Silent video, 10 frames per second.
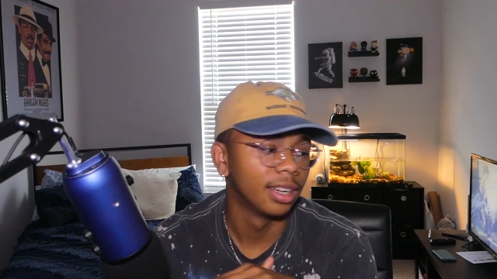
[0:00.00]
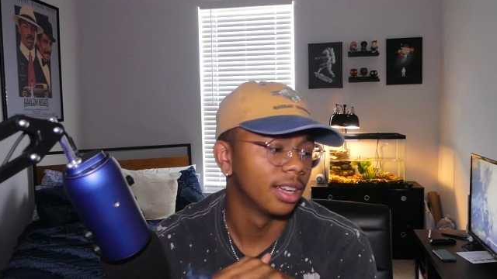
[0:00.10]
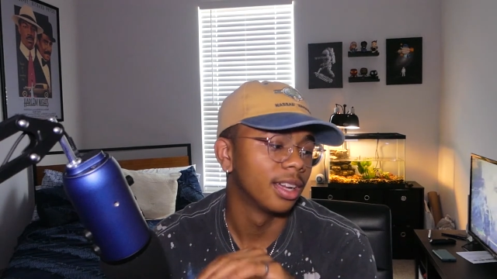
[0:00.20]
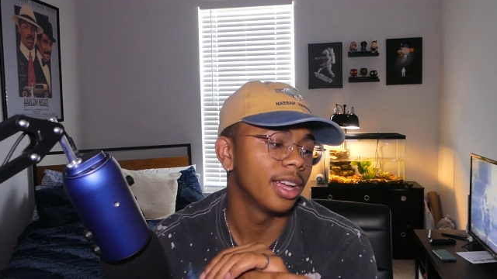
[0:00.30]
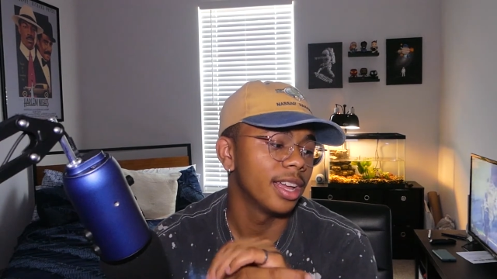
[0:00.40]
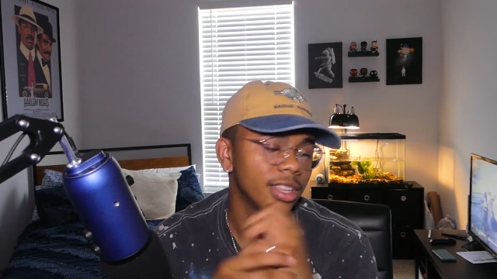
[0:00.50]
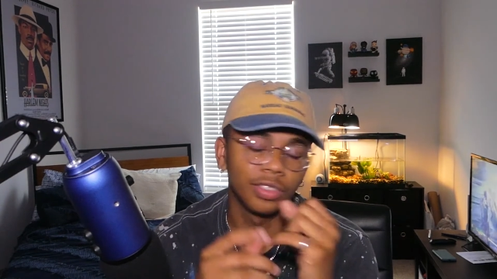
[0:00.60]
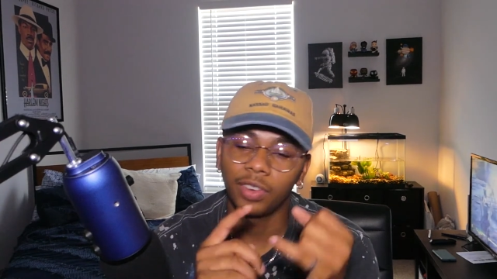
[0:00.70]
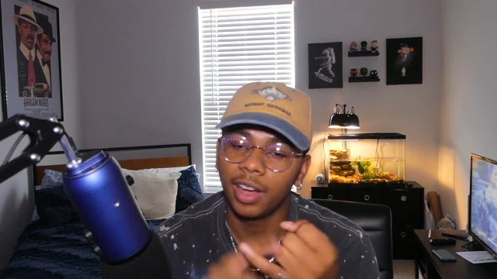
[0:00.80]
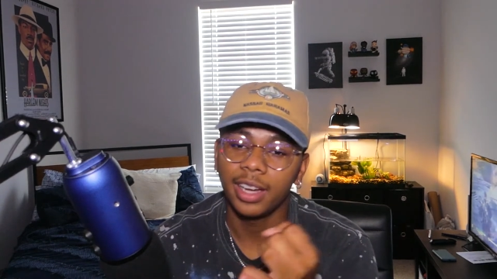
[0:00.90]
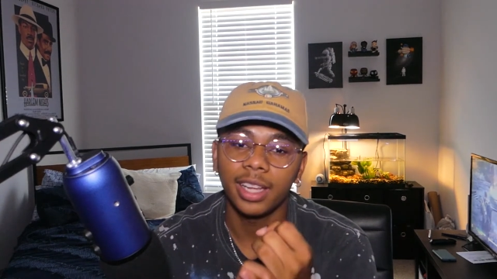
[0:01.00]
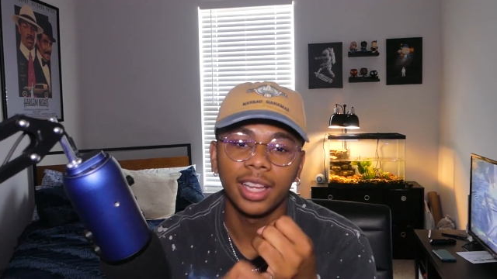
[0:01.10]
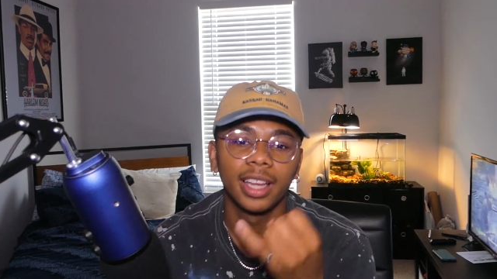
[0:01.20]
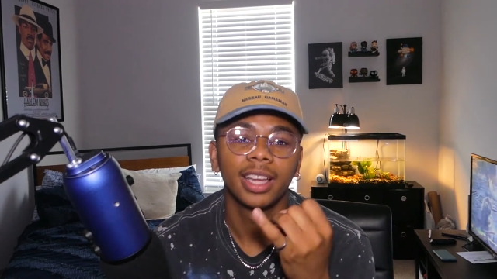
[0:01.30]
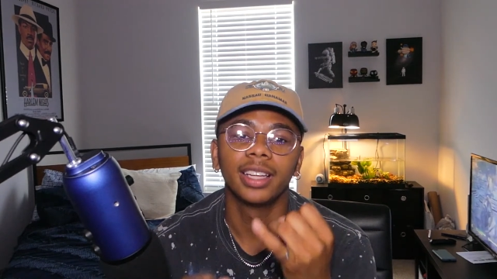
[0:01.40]
It's funny.
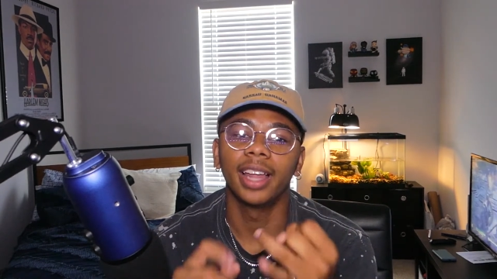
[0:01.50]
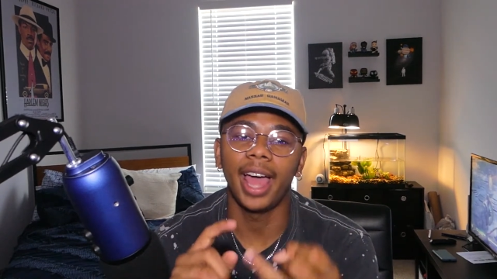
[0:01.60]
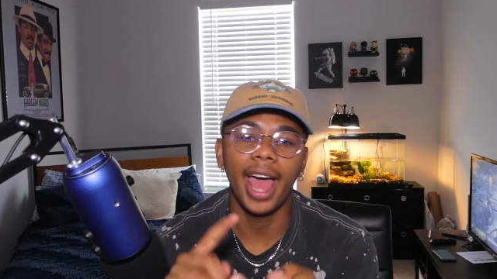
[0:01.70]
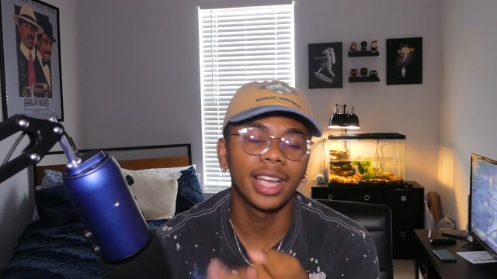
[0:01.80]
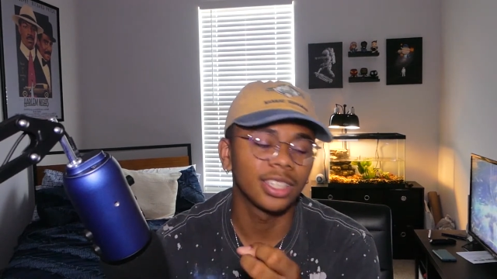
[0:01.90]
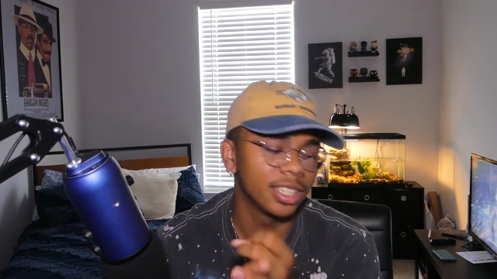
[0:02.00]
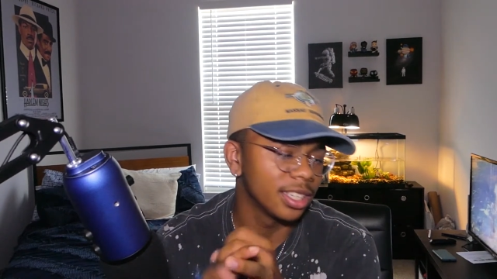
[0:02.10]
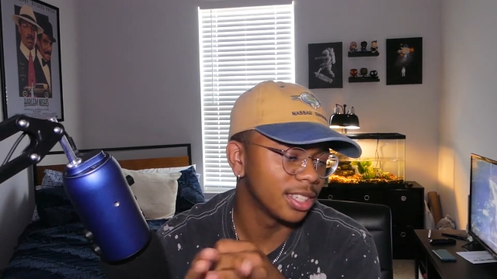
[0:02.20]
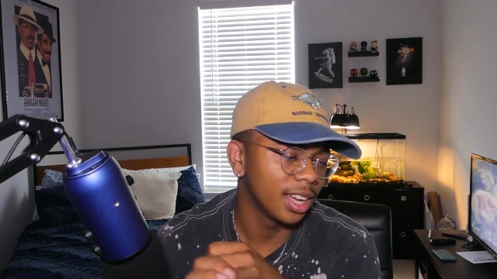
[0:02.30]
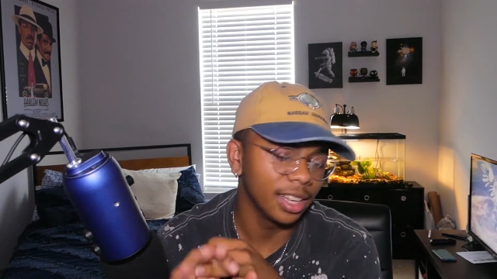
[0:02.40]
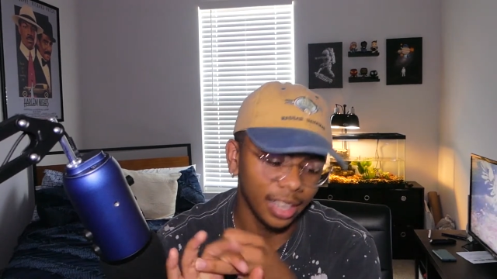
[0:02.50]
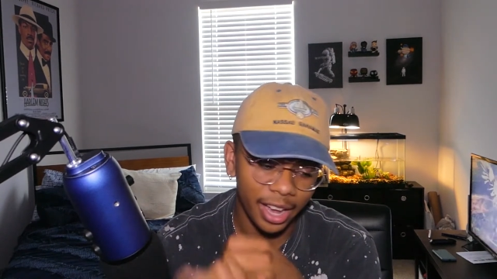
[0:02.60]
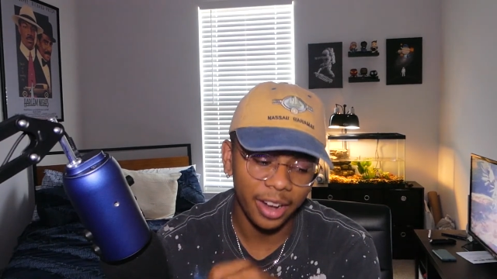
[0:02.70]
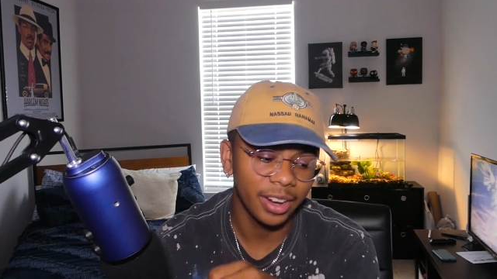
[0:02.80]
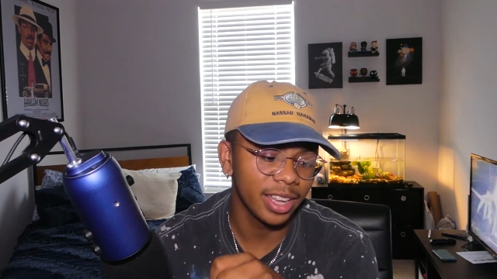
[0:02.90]
The action is
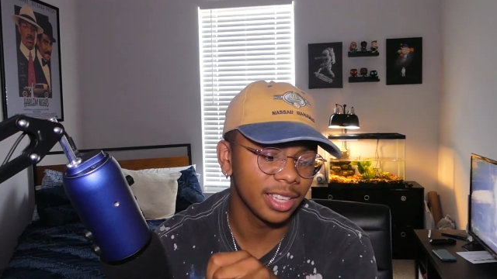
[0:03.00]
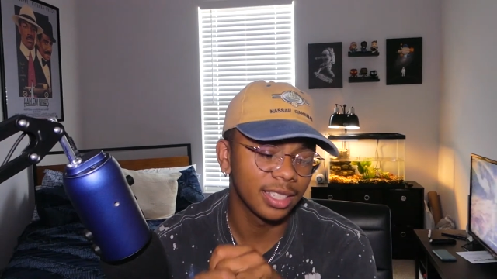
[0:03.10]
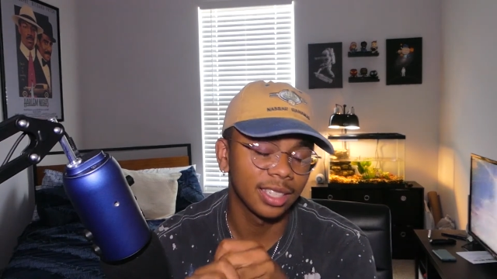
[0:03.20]
hilarious.